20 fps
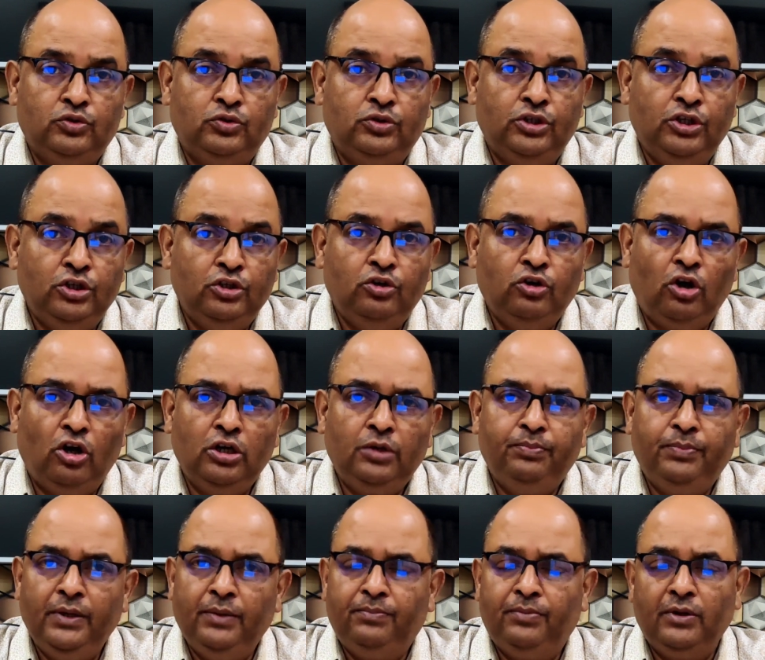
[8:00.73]
He got
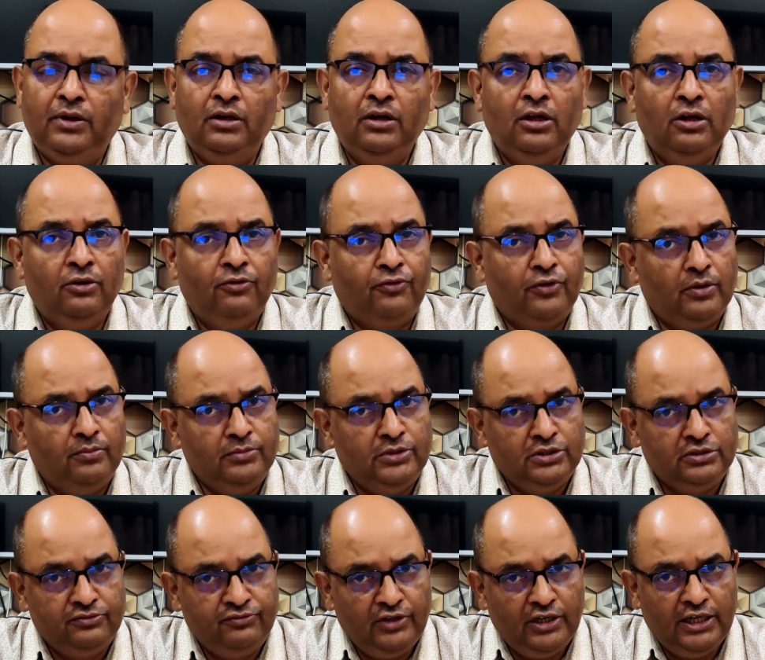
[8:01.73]
people from
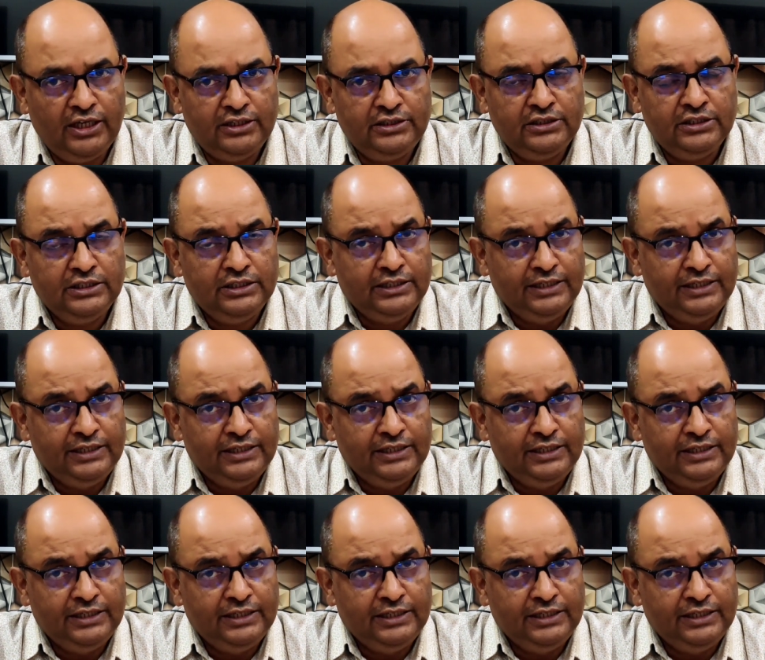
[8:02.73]
his village,